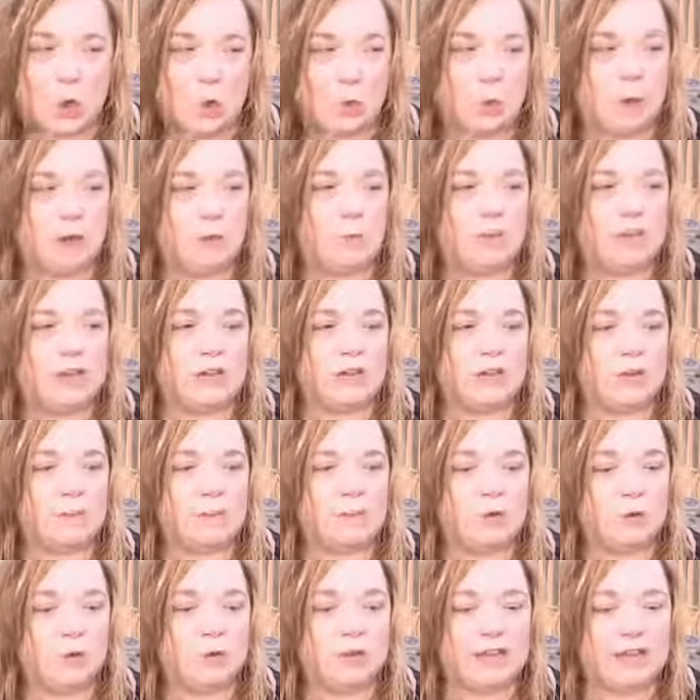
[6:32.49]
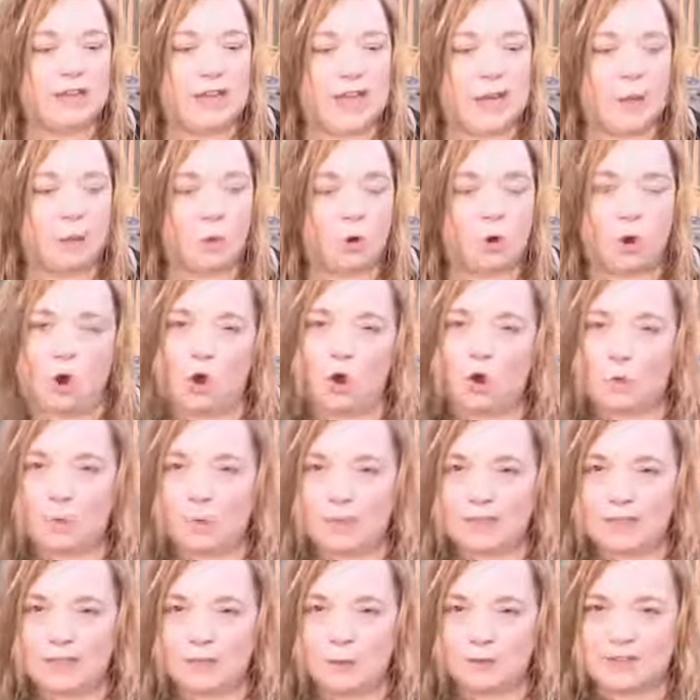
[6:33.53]
When we communicate, we're
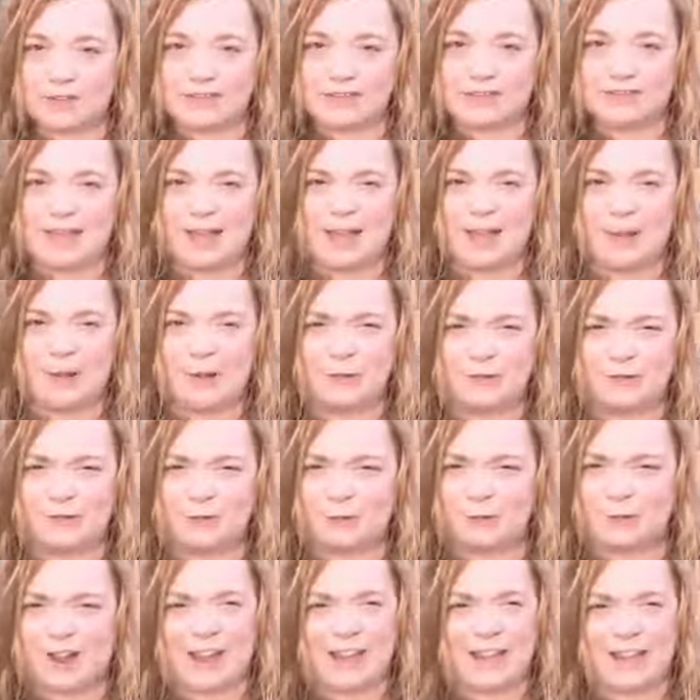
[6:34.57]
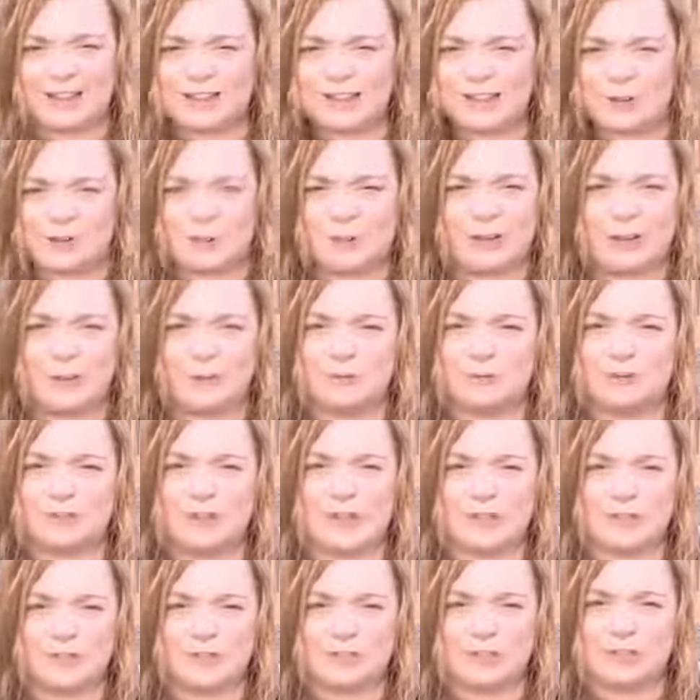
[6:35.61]
hoping that we sound right or we don't
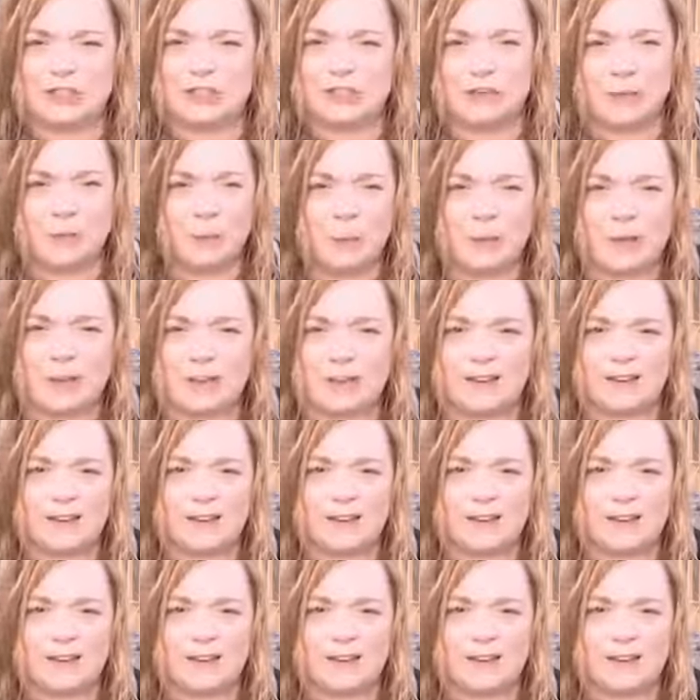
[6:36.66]
sound stupid.